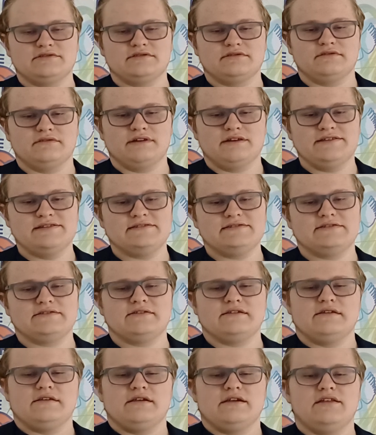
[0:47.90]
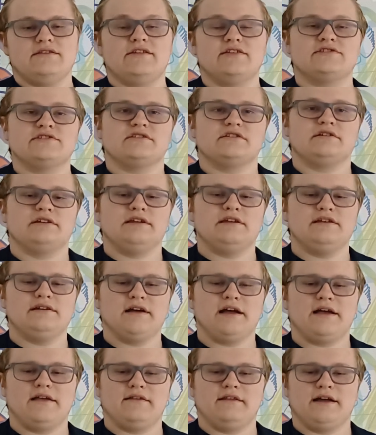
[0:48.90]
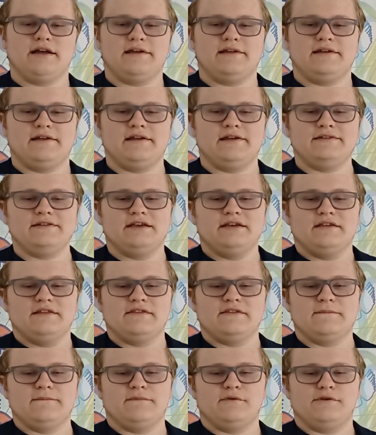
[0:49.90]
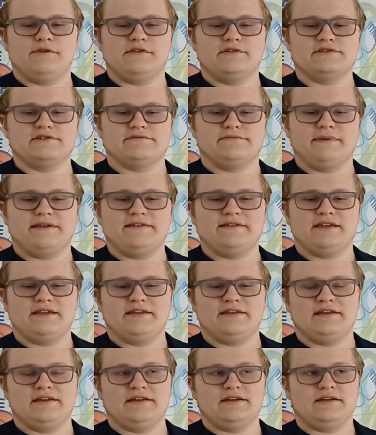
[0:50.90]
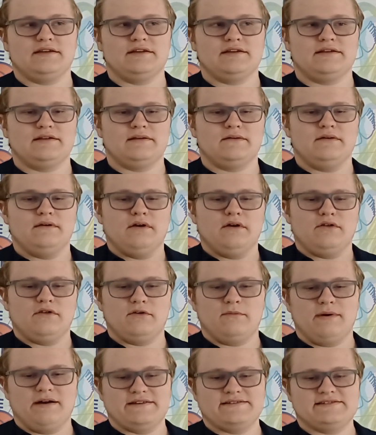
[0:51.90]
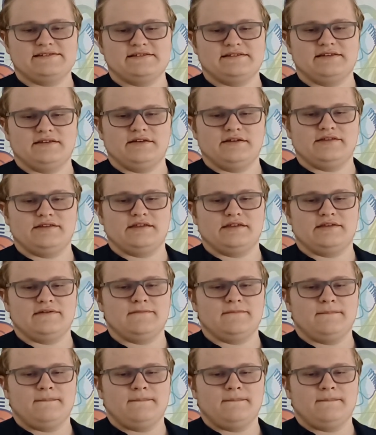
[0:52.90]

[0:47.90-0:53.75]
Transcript: risks. Additionally, I'll highlight the importance of maintaining robust security